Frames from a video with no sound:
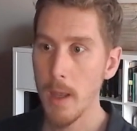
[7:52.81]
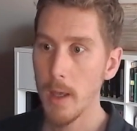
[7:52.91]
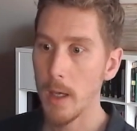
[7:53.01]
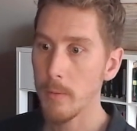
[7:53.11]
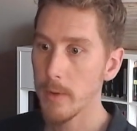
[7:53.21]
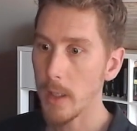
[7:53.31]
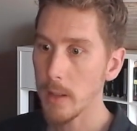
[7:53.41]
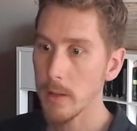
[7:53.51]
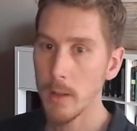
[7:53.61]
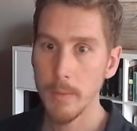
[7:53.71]
And with that,
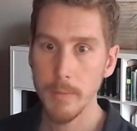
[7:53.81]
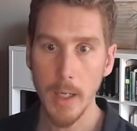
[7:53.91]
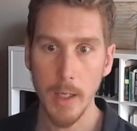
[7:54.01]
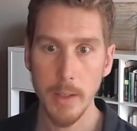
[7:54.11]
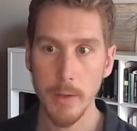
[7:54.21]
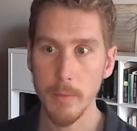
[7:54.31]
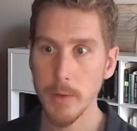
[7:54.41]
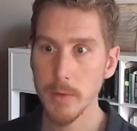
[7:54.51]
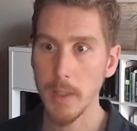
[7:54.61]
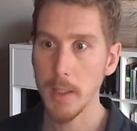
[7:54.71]
I don't want
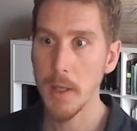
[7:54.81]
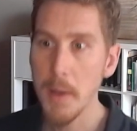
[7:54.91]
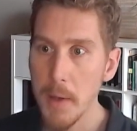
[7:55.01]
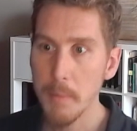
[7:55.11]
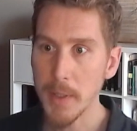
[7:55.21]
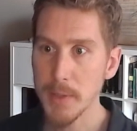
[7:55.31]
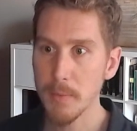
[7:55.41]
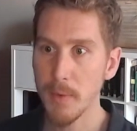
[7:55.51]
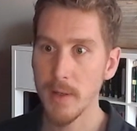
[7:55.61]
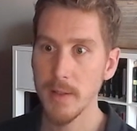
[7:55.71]
to take much
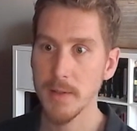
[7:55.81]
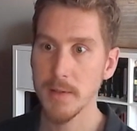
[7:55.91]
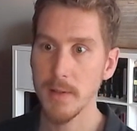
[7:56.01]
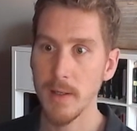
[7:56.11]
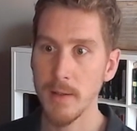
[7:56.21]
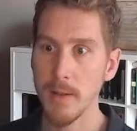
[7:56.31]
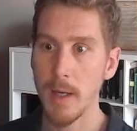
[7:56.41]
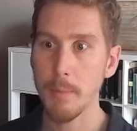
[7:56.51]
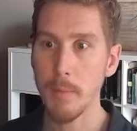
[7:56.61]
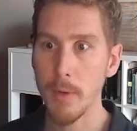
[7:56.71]
more
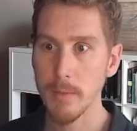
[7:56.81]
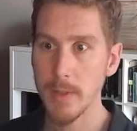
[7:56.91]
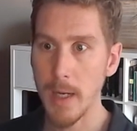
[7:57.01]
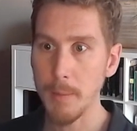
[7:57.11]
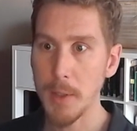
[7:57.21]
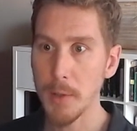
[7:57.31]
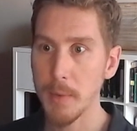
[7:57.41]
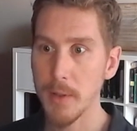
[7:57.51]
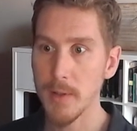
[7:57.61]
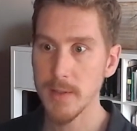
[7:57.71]
more time here,
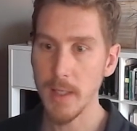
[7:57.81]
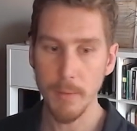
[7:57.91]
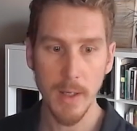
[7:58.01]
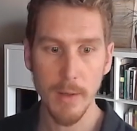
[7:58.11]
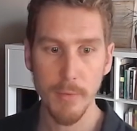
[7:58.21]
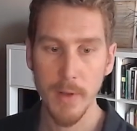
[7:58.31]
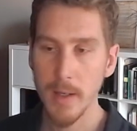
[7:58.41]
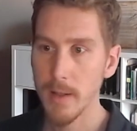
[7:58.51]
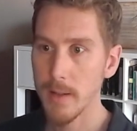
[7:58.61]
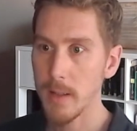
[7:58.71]
because we have
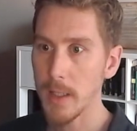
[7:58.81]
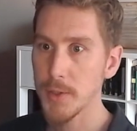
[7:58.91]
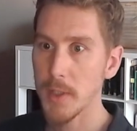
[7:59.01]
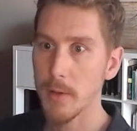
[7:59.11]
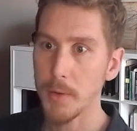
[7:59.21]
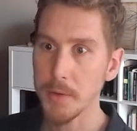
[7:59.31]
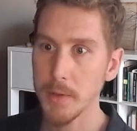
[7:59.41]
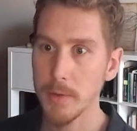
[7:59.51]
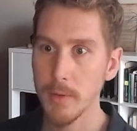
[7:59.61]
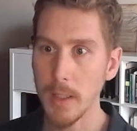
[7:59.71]
lecture content
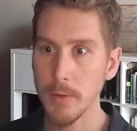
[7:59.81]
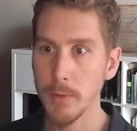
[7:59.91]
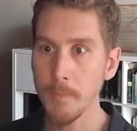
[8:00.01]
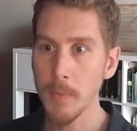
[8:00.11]
to get to.